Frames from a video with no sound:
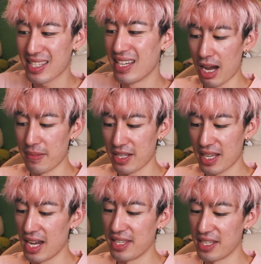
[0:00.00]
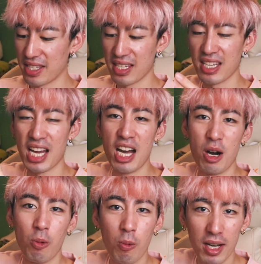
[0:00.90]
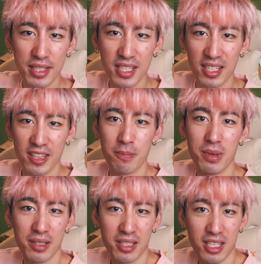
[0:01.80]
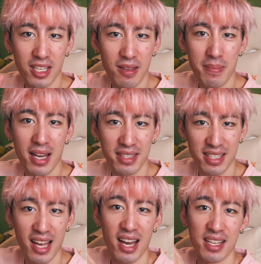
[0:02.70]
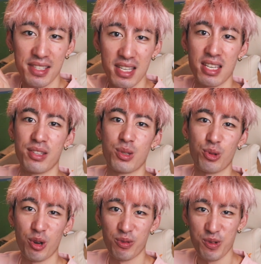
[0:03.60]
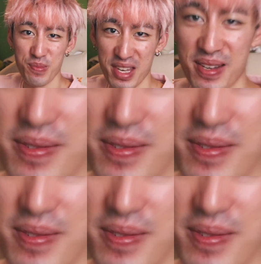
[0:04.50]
So I'm excited to see what the Milky Pandan has in store for me.